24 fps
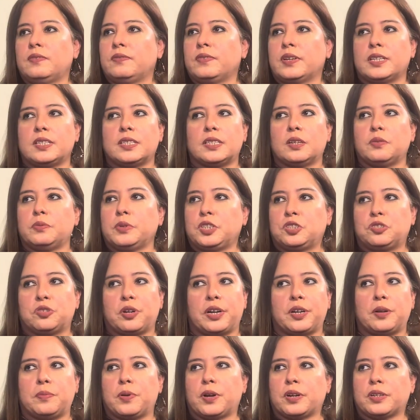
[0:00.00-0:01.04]
events that we
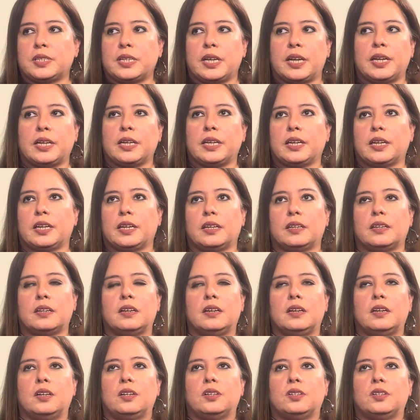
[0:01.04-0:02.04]
try to partake in